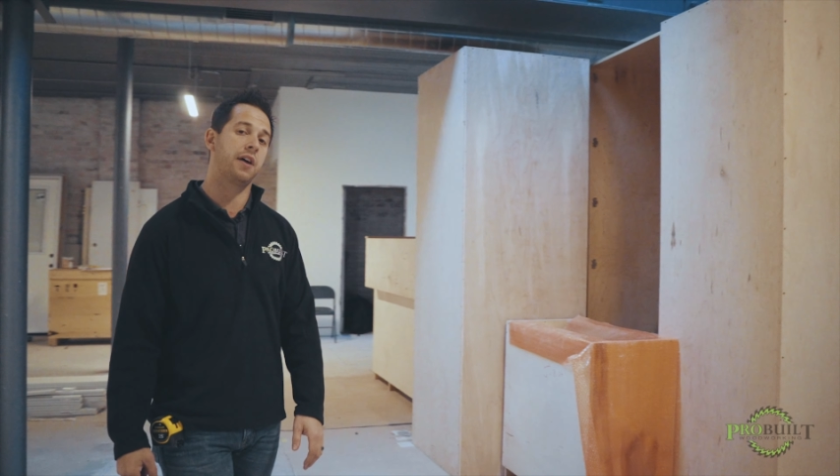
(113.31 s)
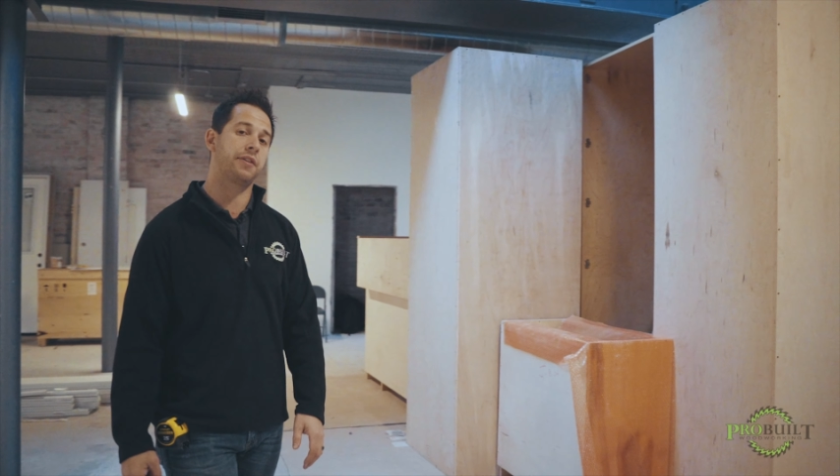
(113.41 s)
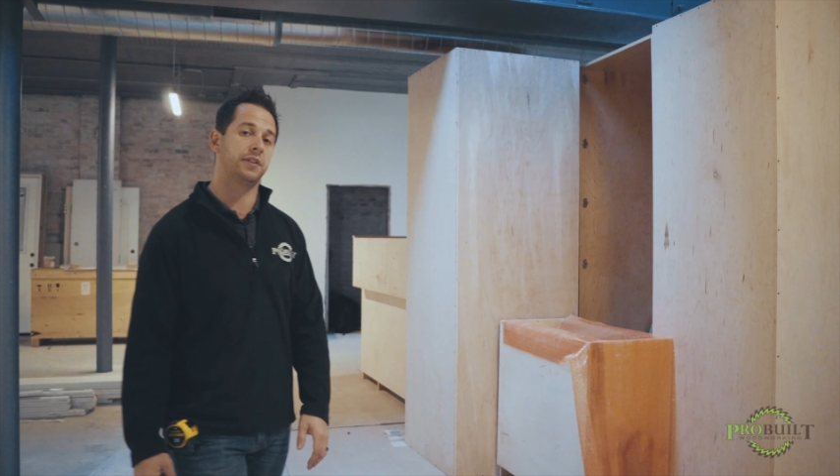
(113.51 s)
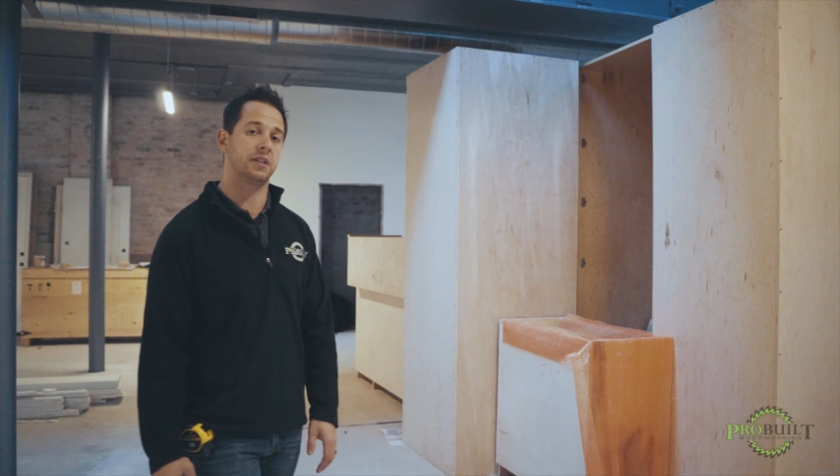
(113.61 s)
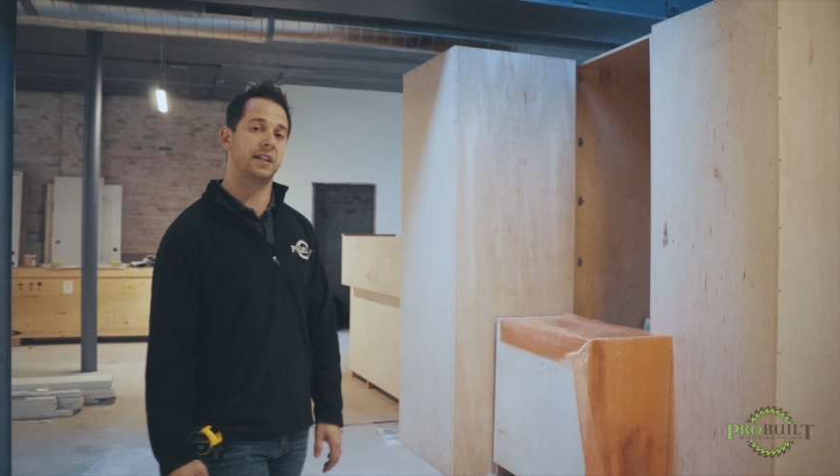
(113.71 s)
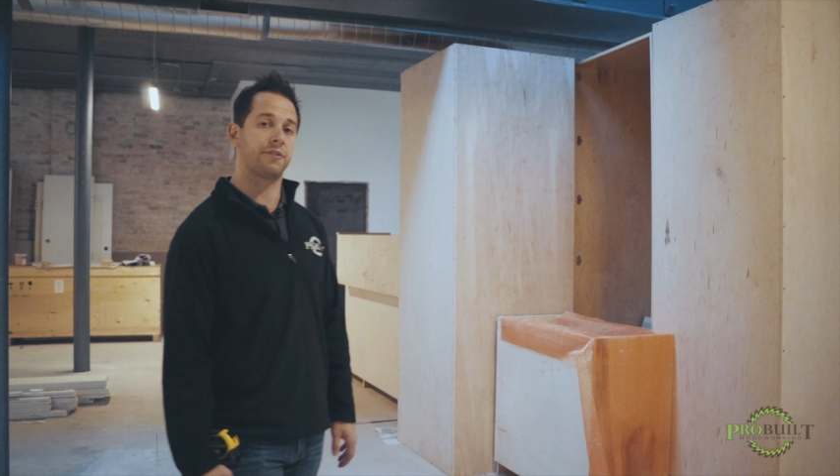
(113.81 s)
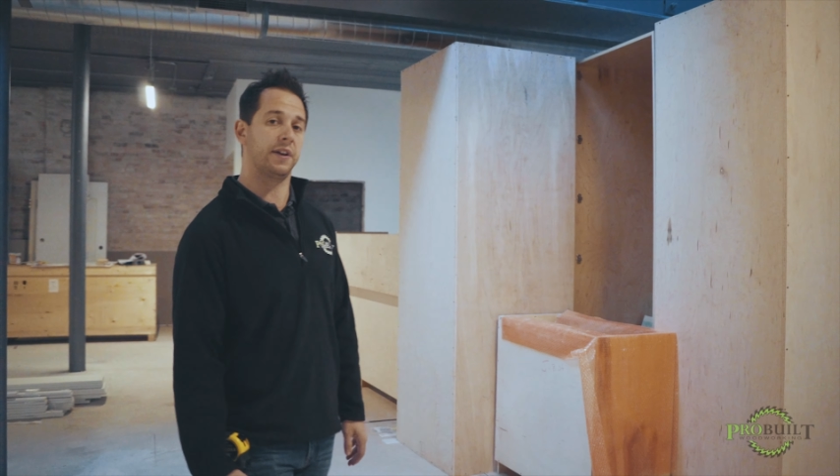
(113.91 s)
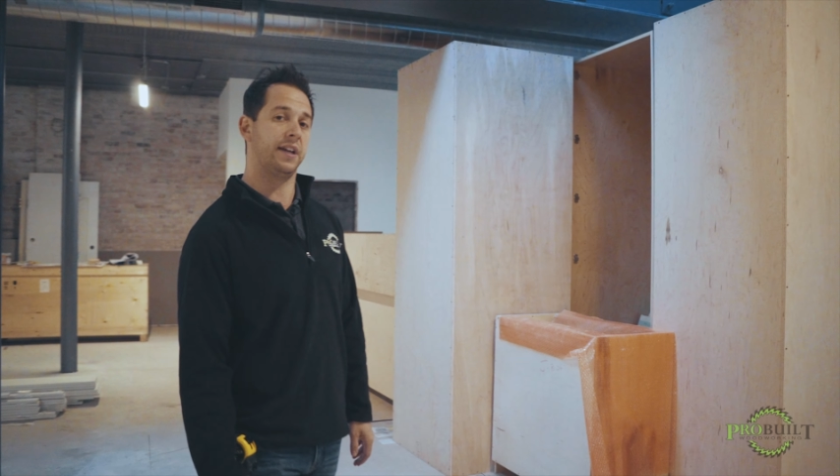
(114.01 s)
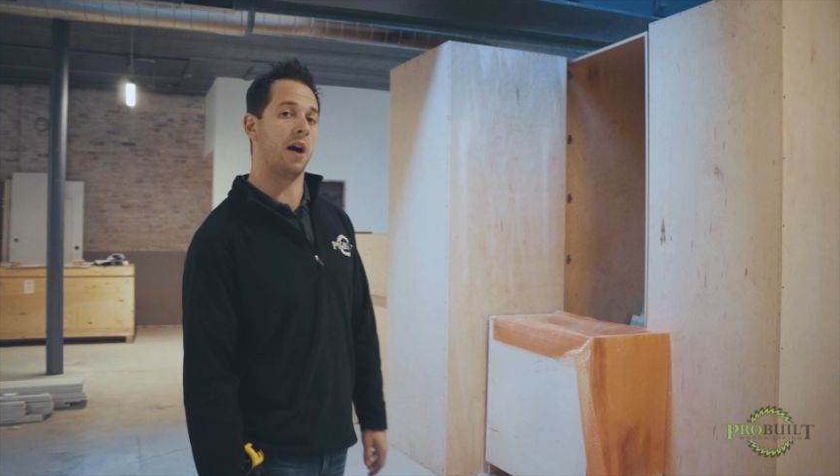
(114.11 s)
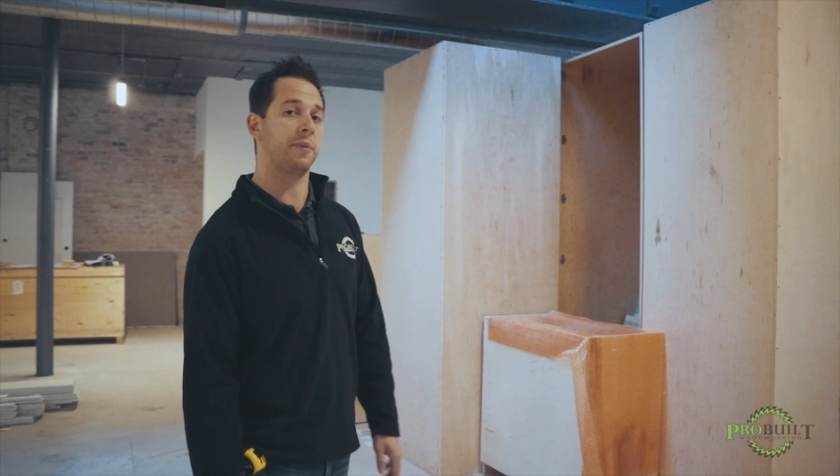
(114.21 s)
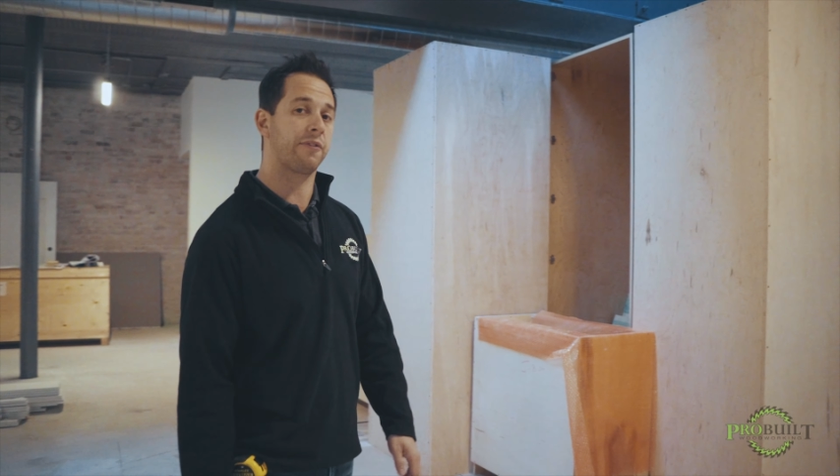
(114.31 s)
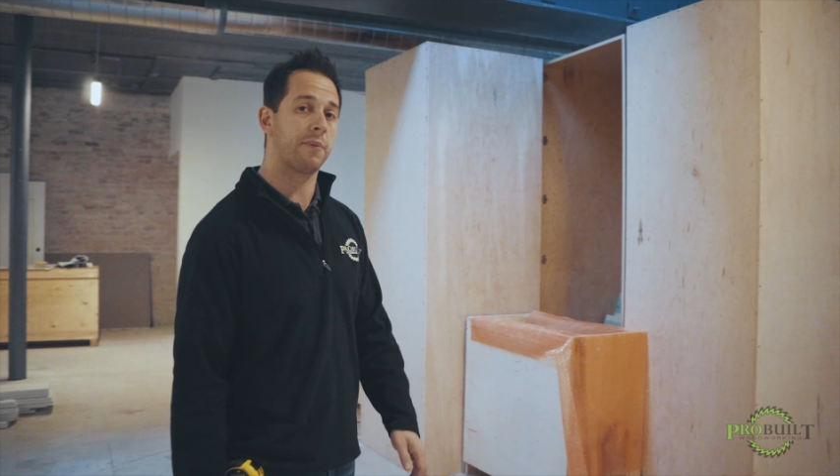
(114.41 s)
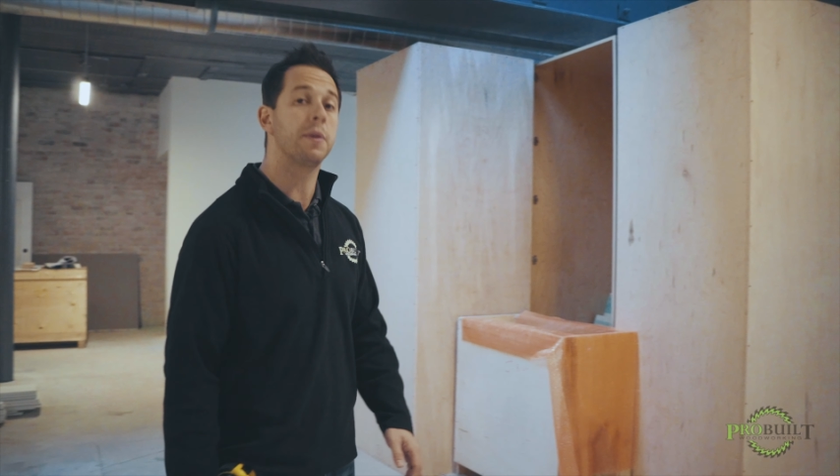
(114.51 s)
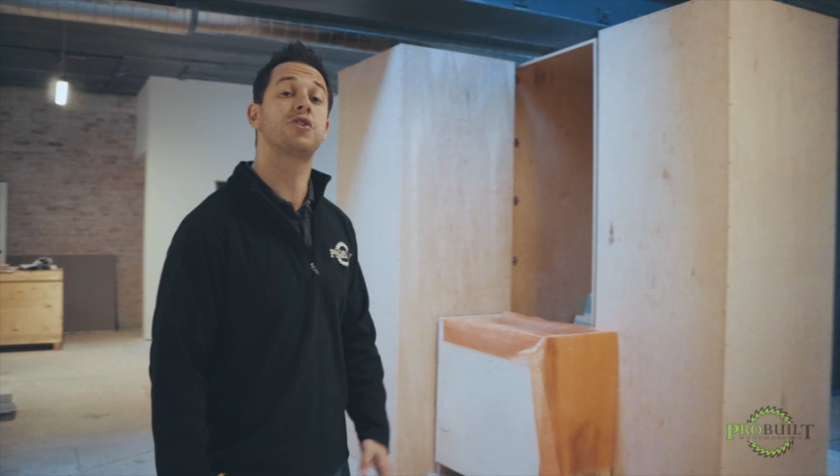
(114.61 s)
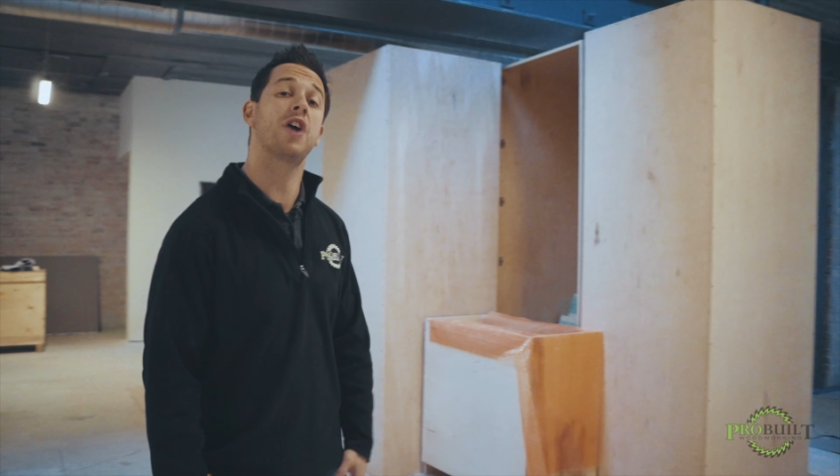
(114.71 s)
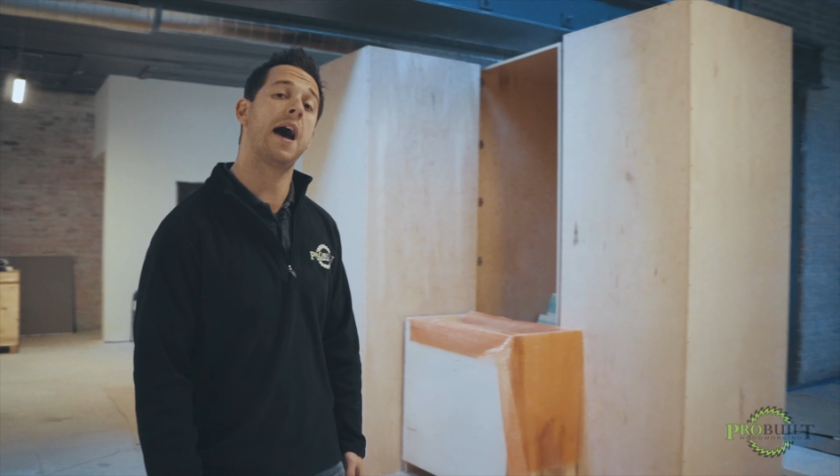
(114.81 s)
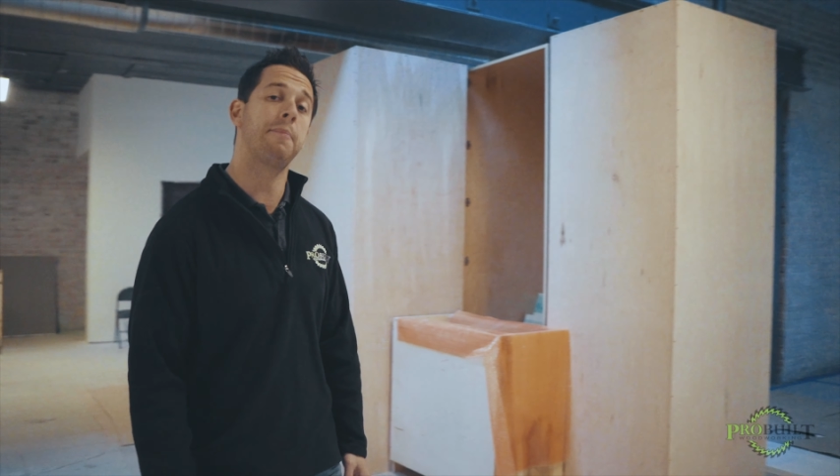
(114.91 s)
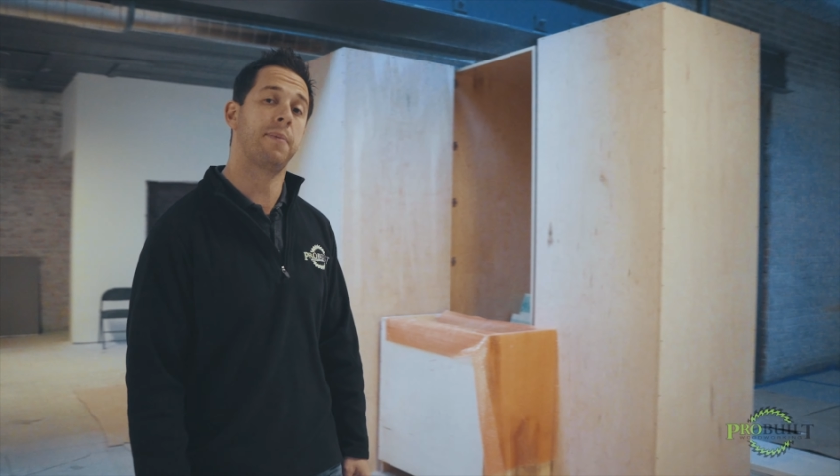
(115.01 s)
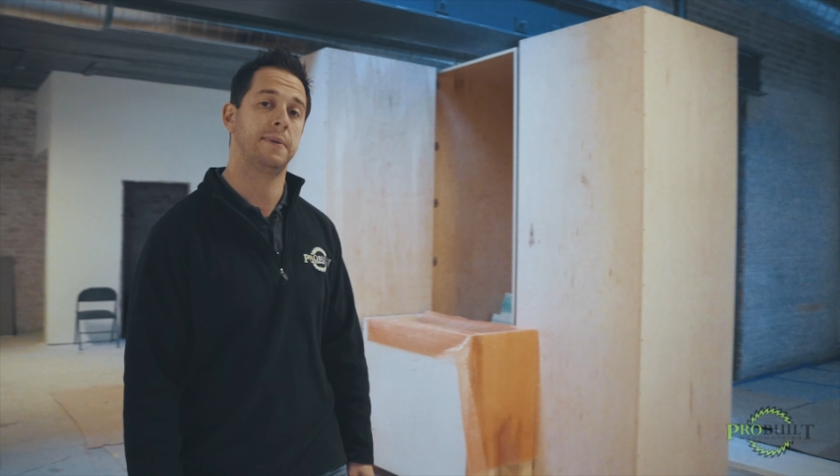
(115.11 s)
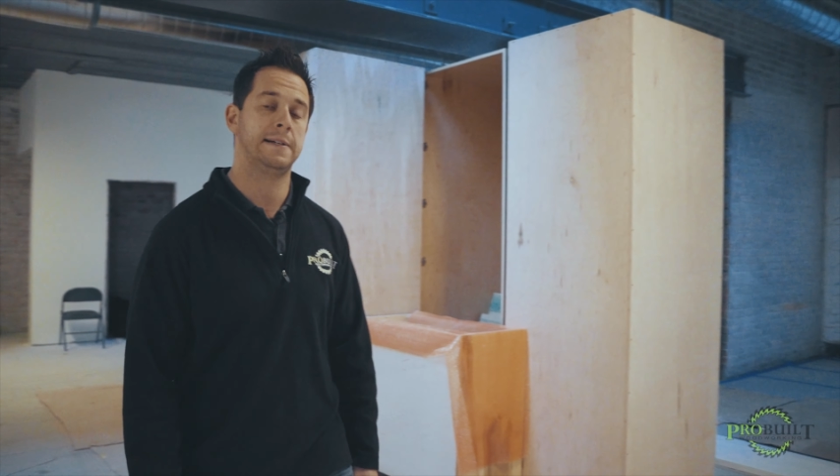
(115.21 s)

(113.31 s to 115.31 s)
another delivery coming from the shop,